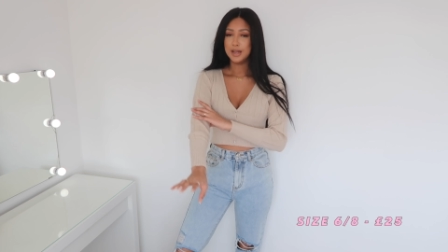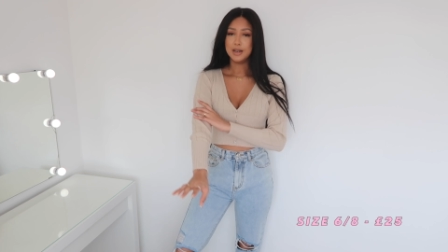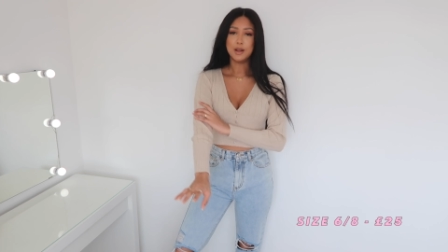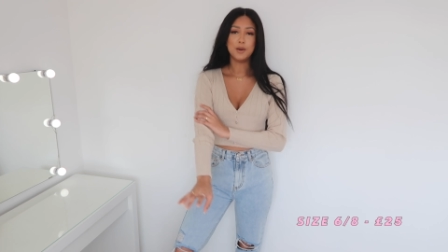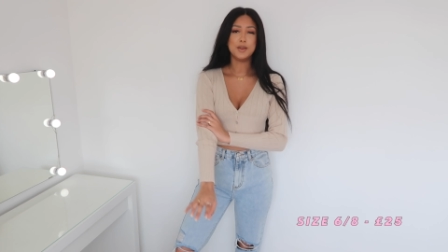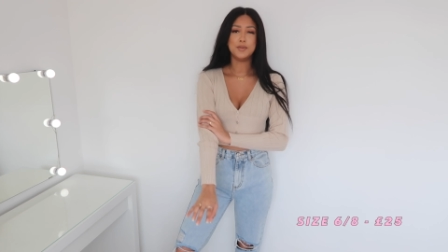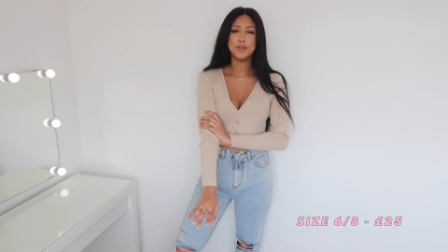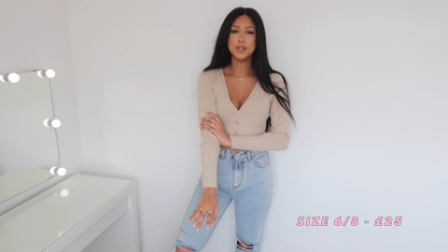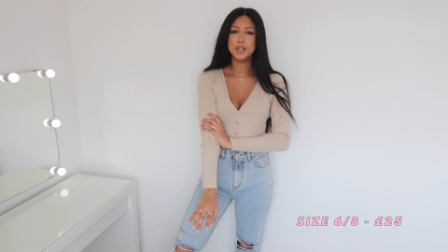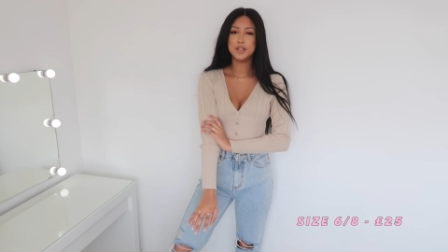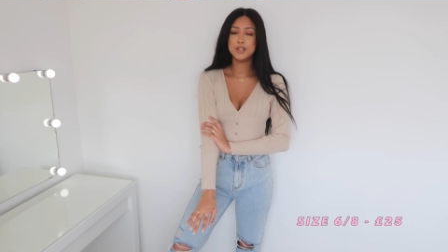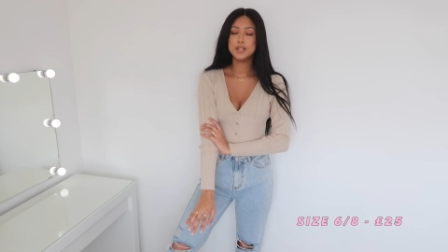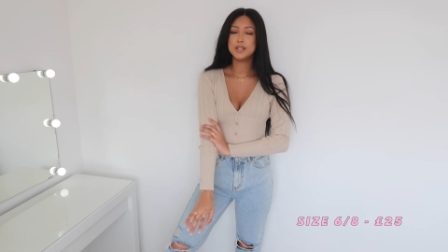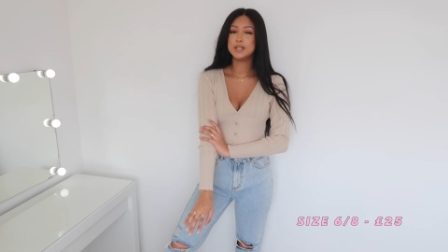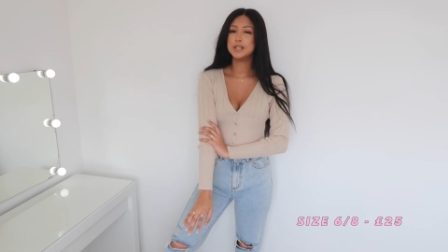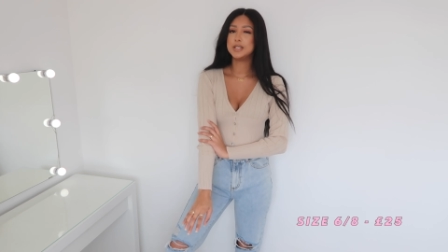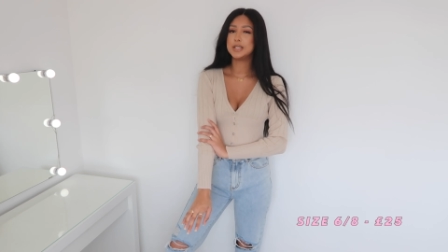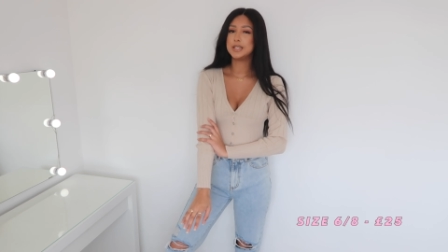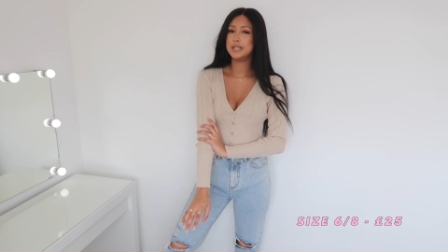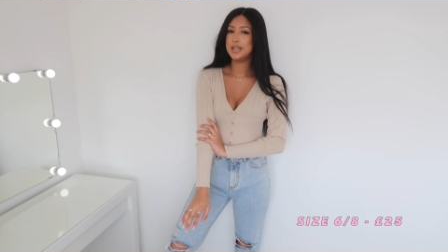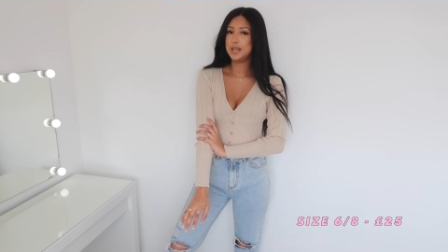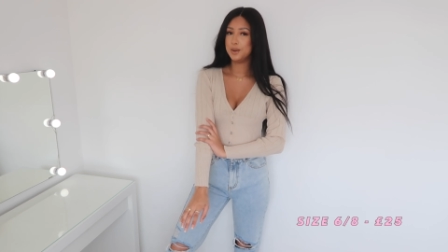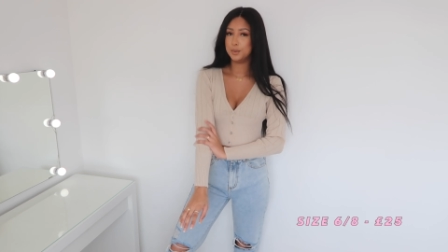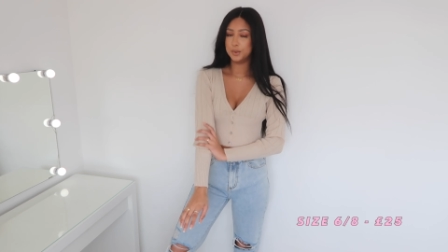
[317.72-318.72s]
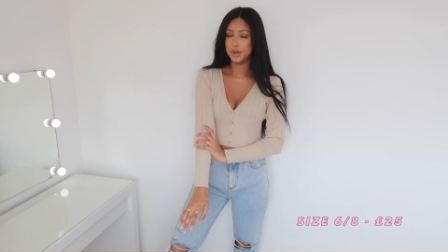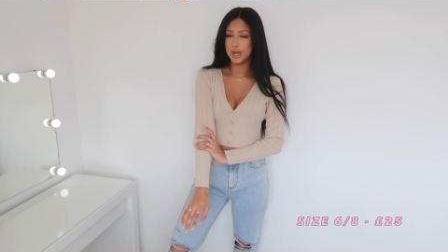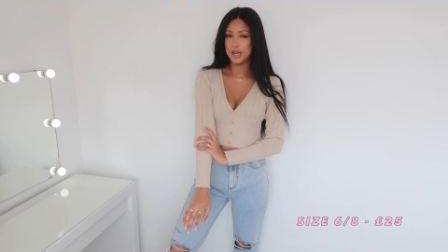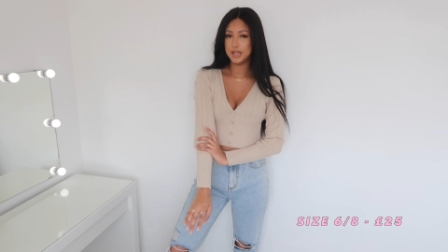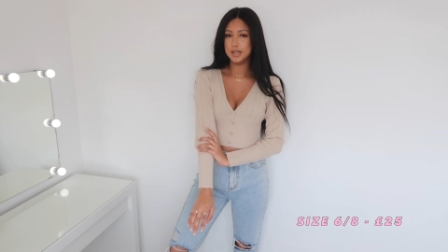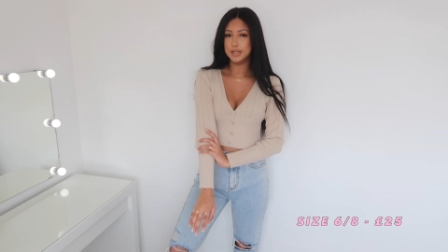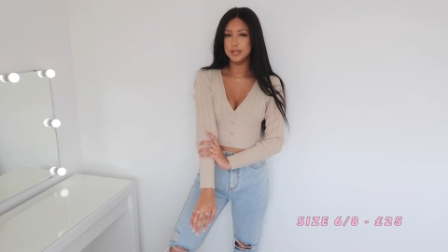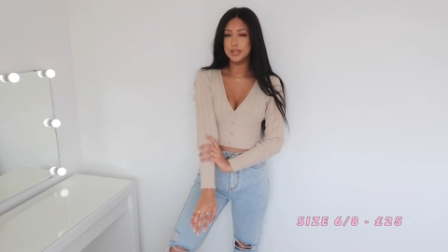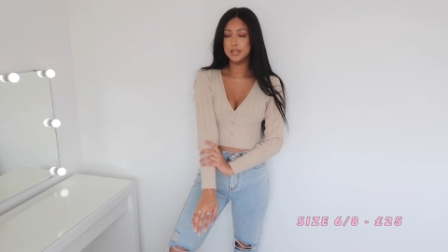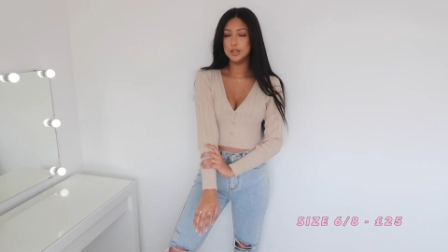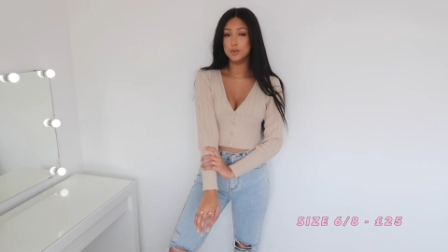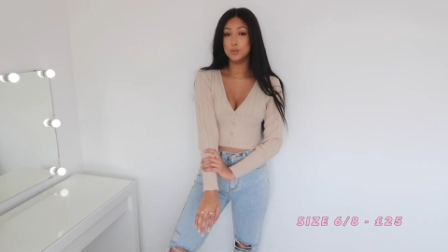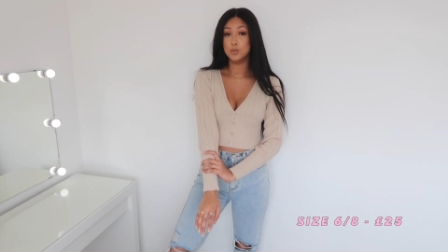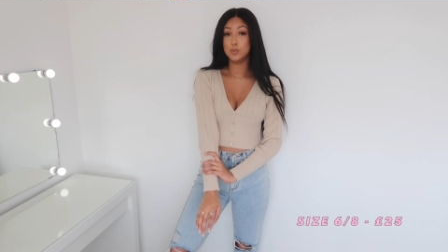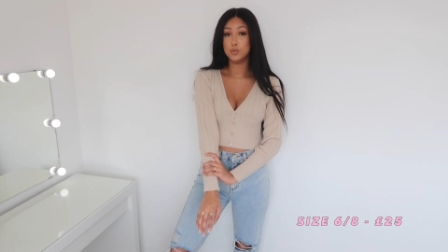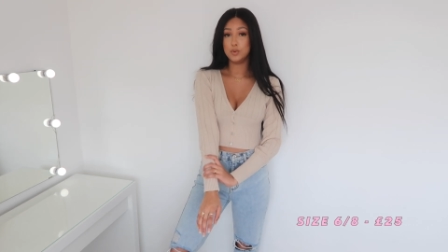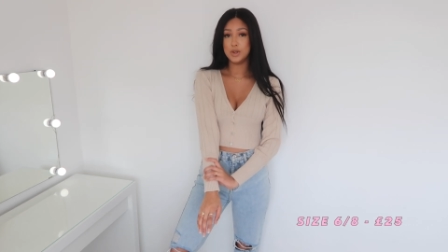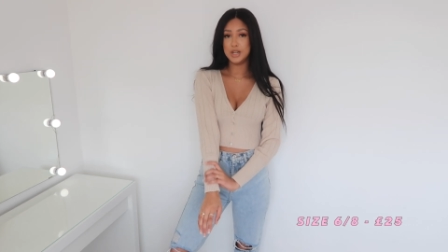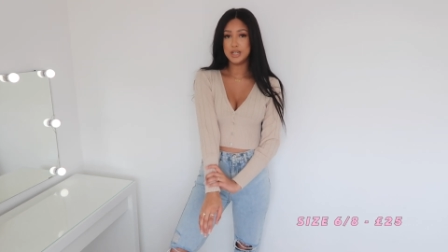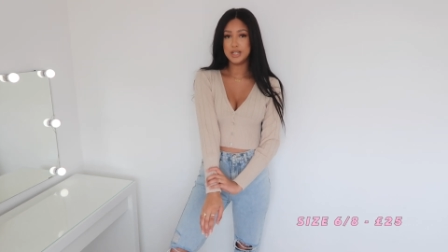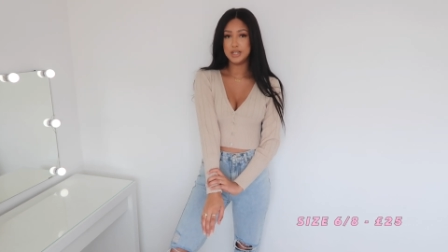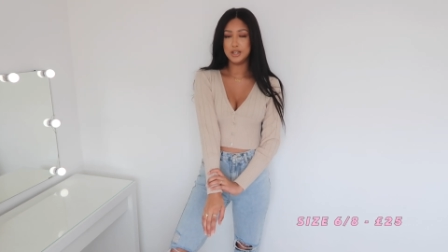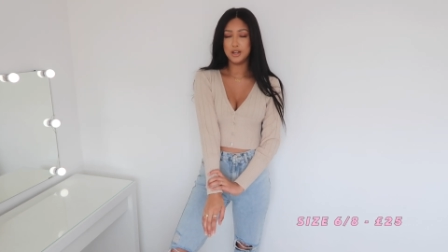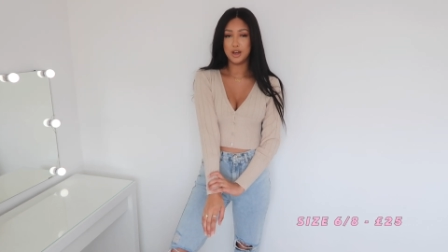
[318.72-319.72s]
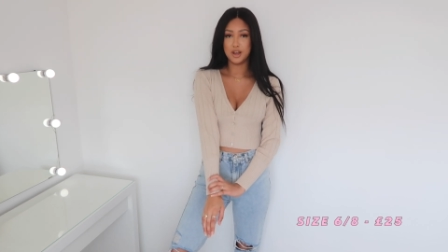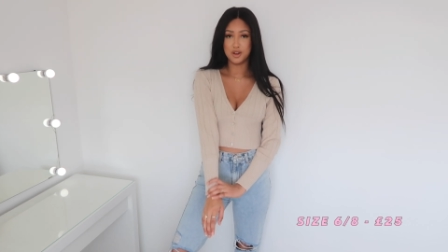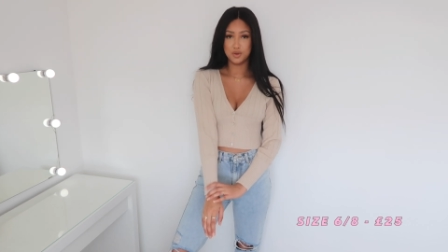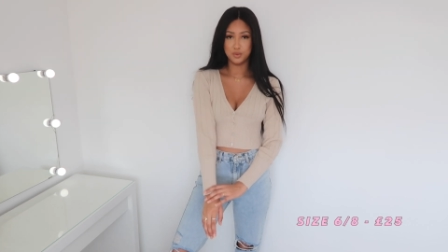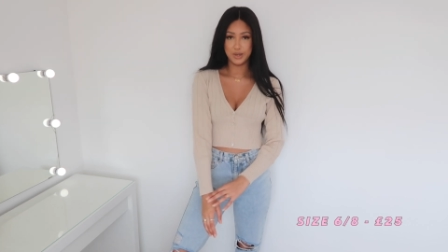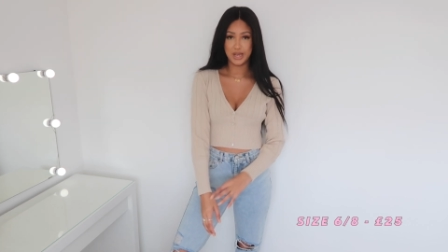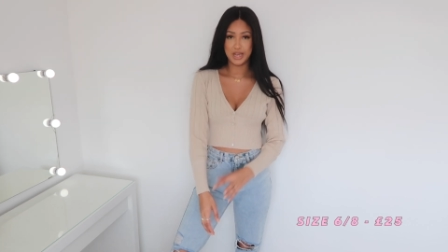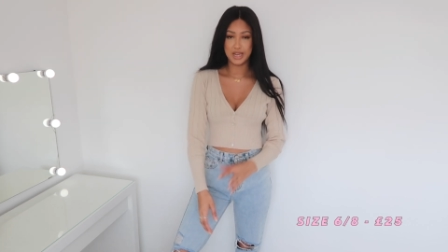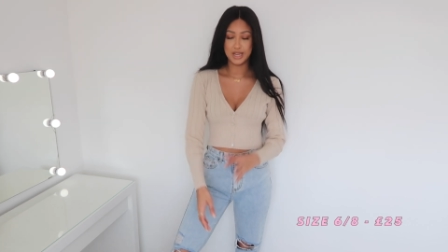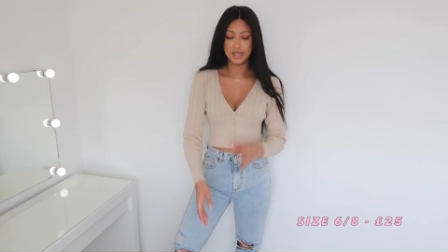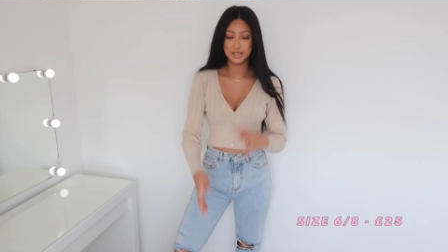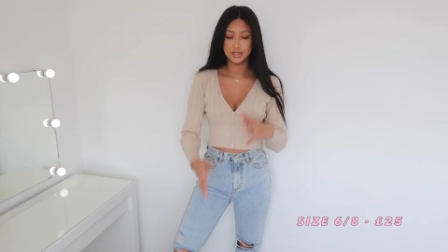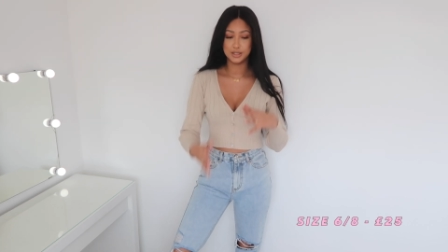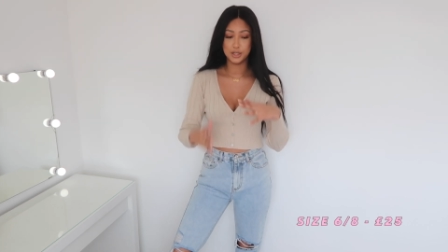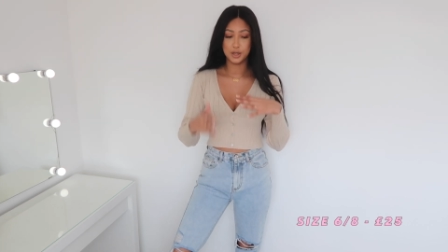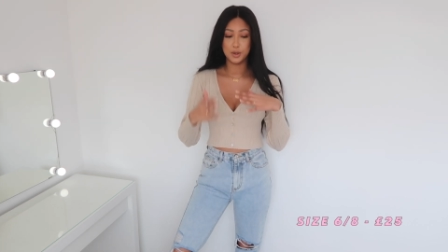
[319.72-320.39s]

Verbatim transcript: Now, even though this is knitwear, this is really lightweight.